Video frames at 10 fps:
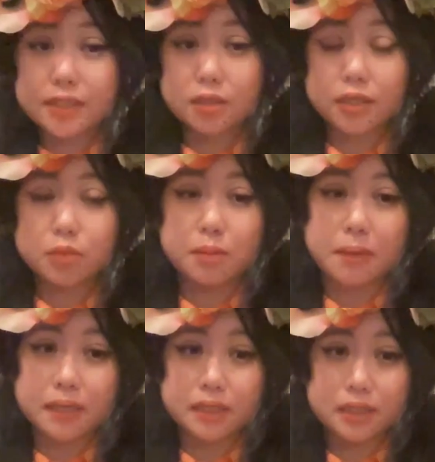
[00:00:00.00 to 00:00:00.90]
recently we
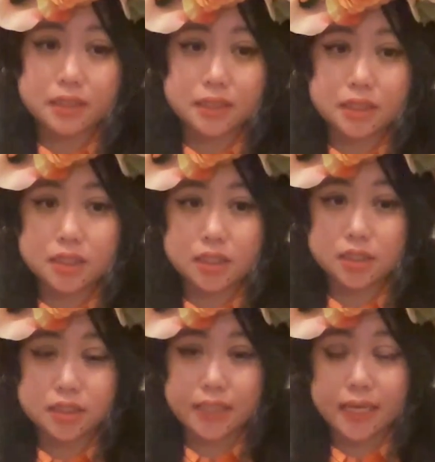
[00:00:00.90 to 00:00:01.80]
made the decision
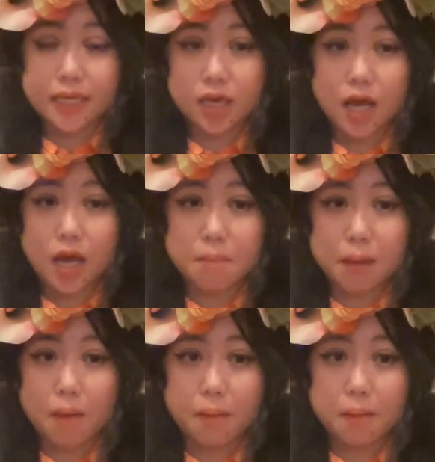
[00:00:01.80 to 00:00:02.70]
to take
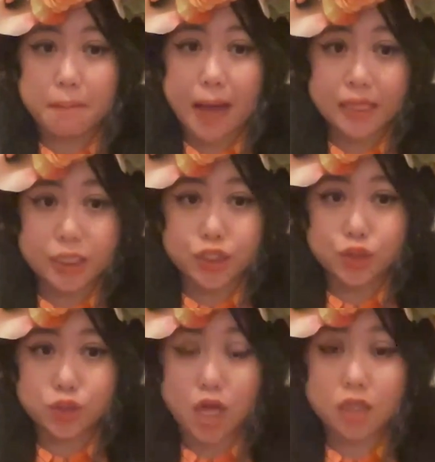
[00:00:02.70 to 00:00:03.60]
our back
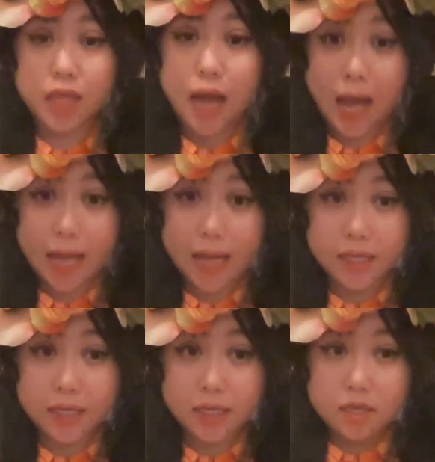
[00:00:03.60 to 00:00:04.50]
issues
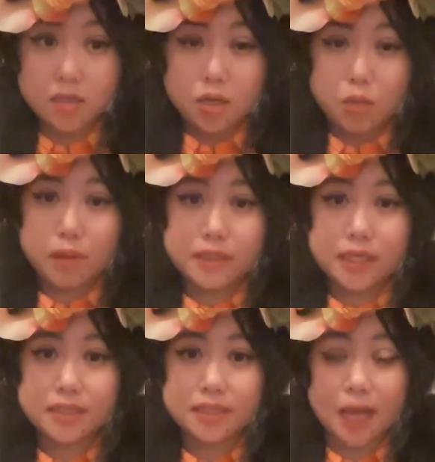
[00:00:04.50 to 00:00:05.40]
online, which
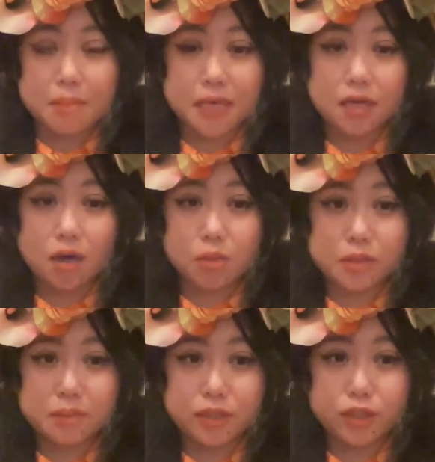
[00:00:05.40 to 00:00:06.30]
had Simon had
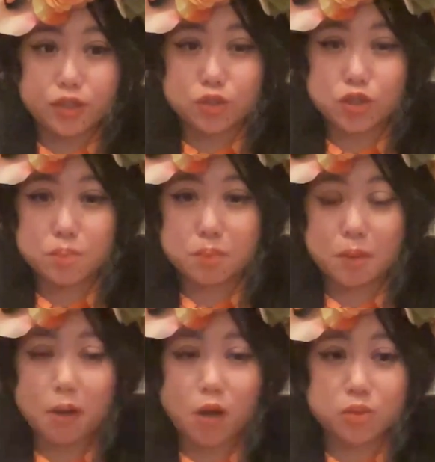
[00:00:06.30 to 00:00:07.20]
always been a huge
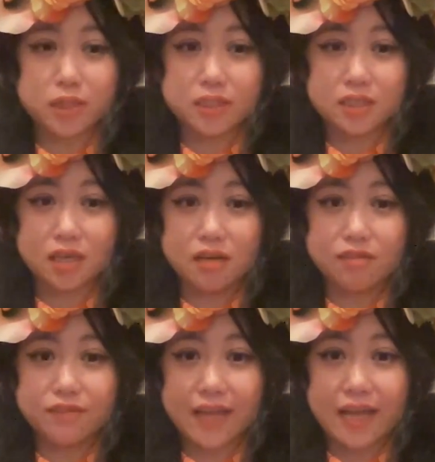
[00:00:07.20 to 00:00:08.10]
proponent of,
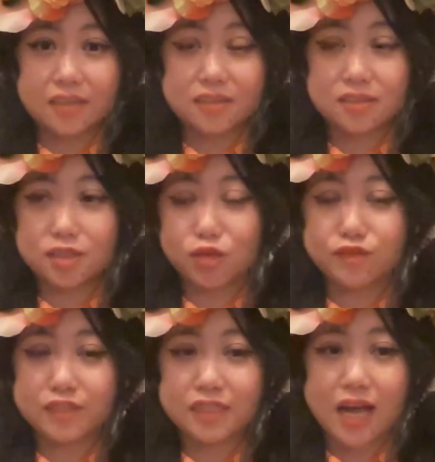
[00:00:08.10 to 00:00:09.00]
and
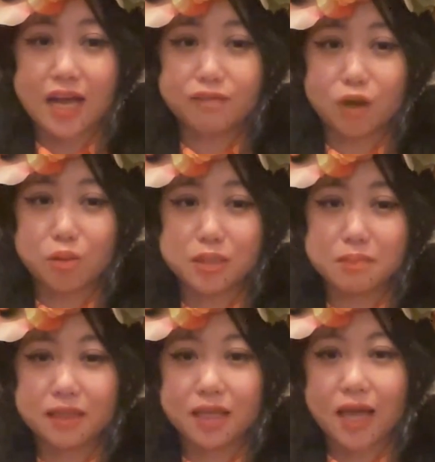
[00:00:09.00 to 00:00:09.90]
Sophie and I have always
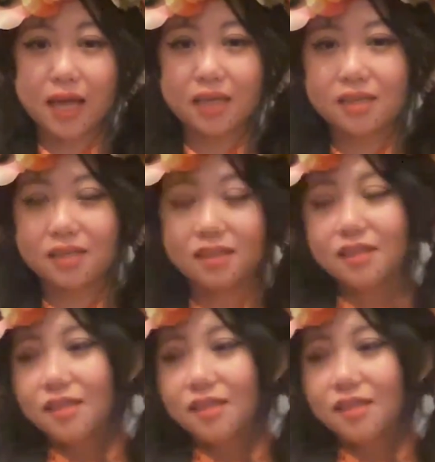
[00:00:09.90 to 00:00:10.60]
been like,